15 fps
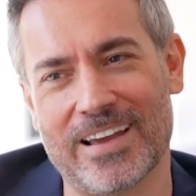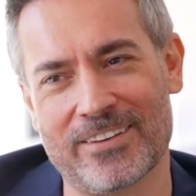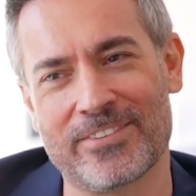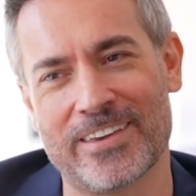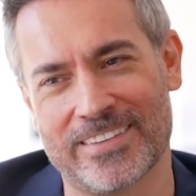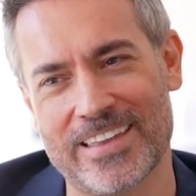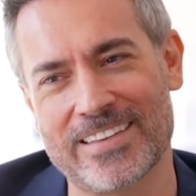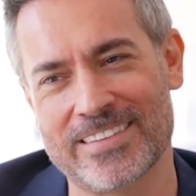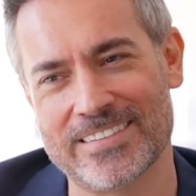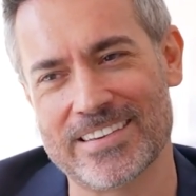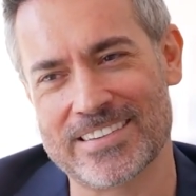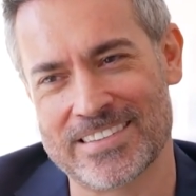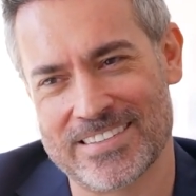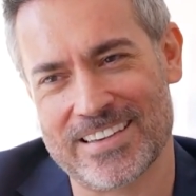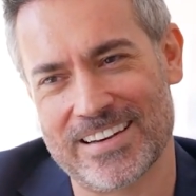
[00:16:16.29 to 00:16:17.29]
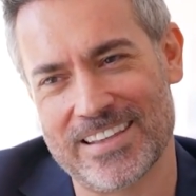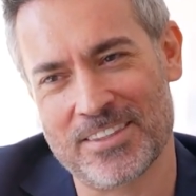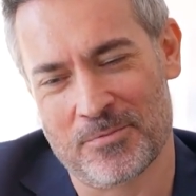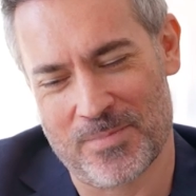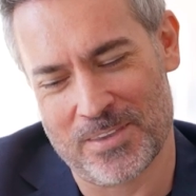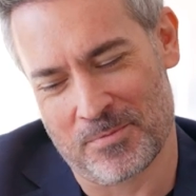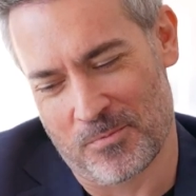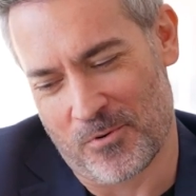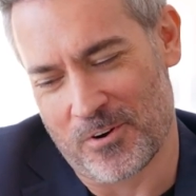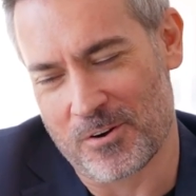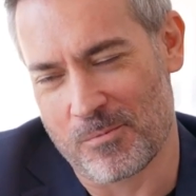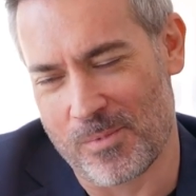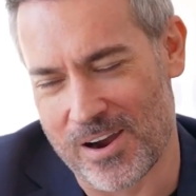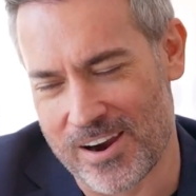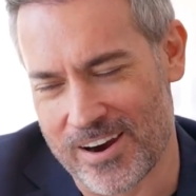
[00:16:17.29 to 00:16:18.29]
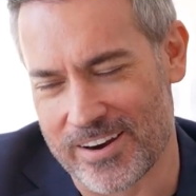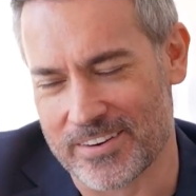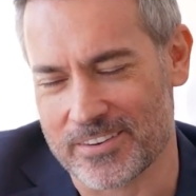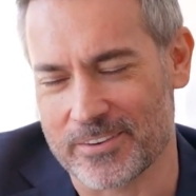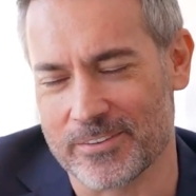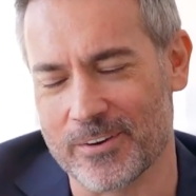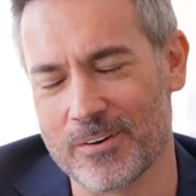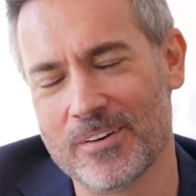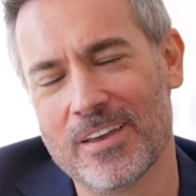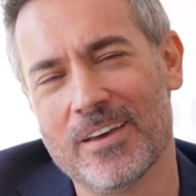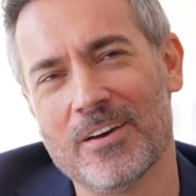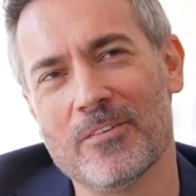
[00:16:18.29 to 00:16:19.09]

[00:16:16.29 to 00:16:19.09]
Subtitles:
I think that this is a little bit more on my heart, you know.